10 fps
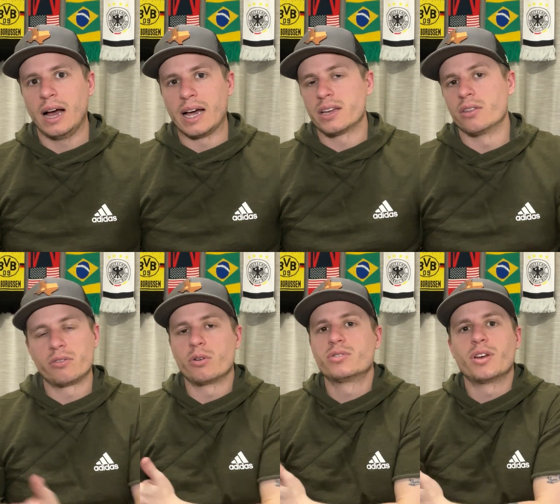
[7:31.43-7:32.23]
I can
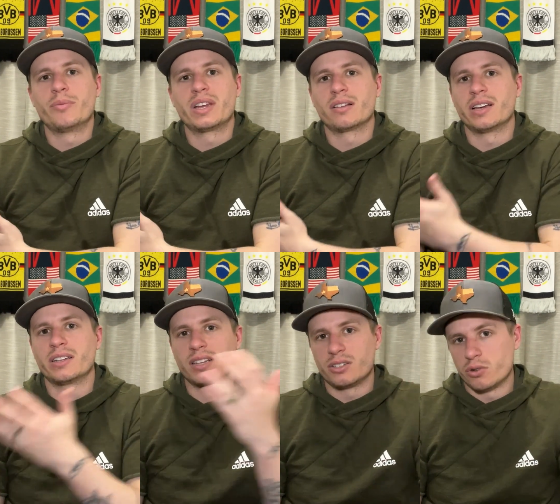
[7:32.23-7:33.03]
throw something
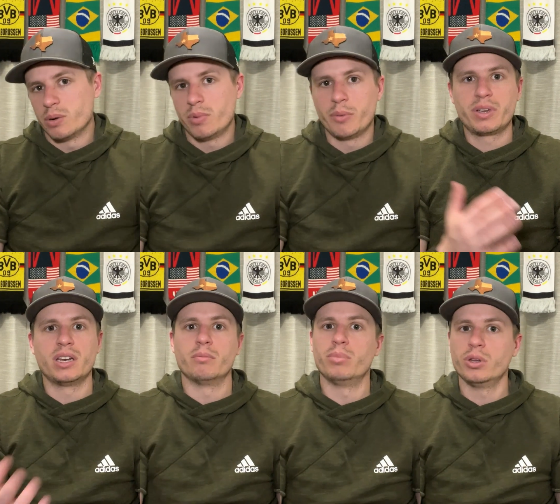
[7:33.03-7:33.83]
like that's green
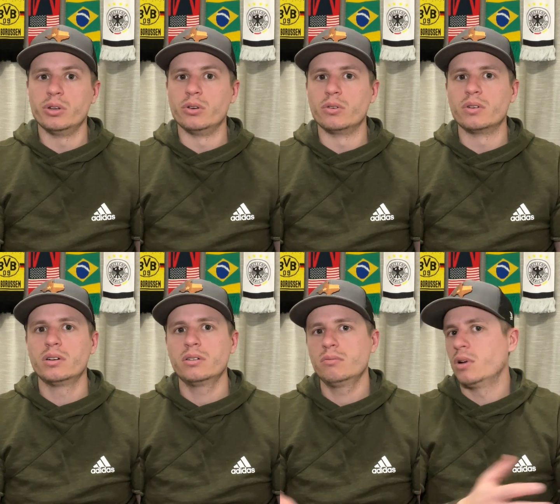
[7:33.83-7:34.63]
pumpkin and blue
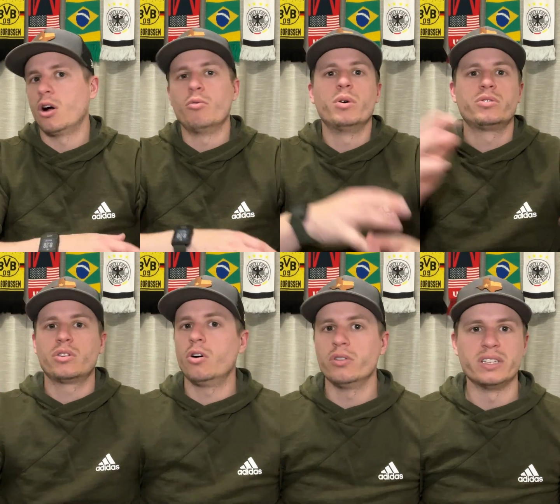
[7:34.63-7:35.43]

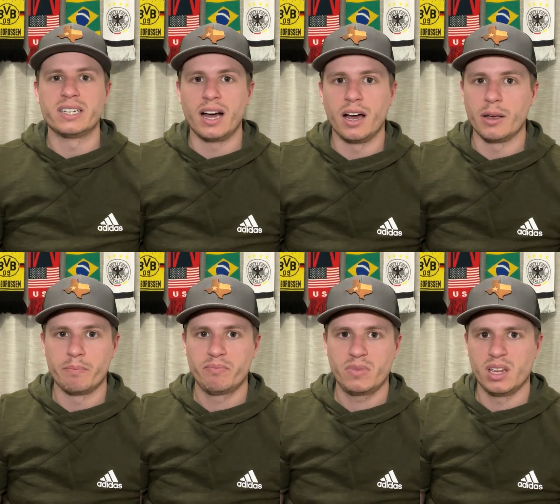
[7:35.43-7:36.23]
almost all the time,
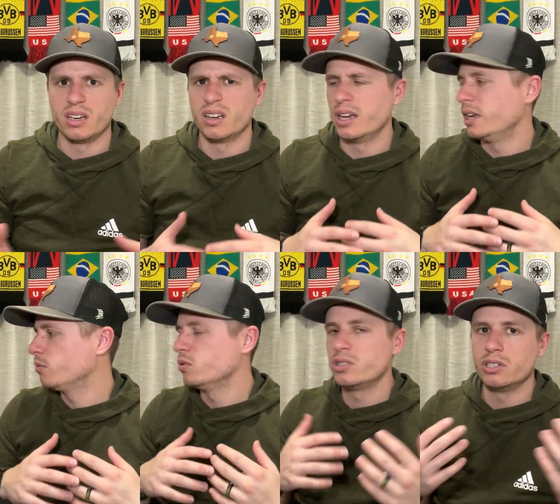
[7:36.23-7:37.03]
and
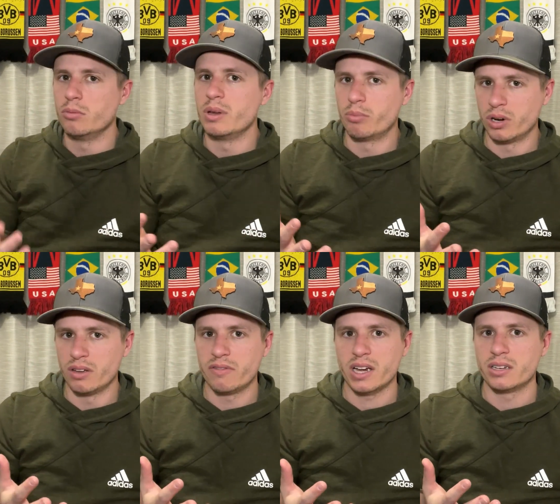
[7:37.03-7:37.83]
it will still be pretty
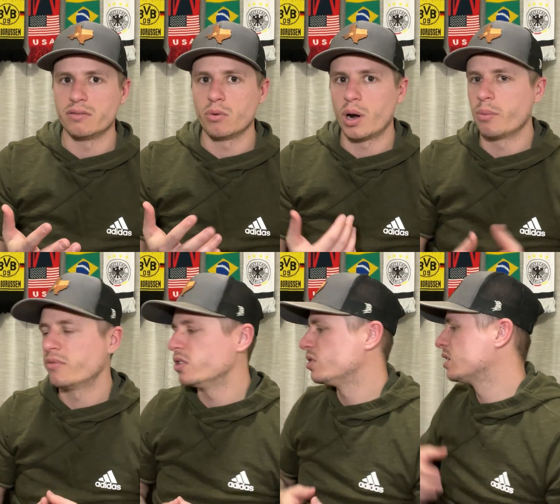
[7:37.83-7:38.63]
effective where I'm
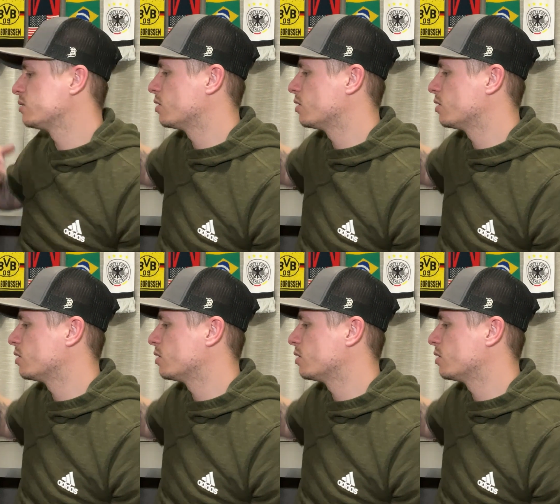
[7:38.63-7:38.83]
fishing.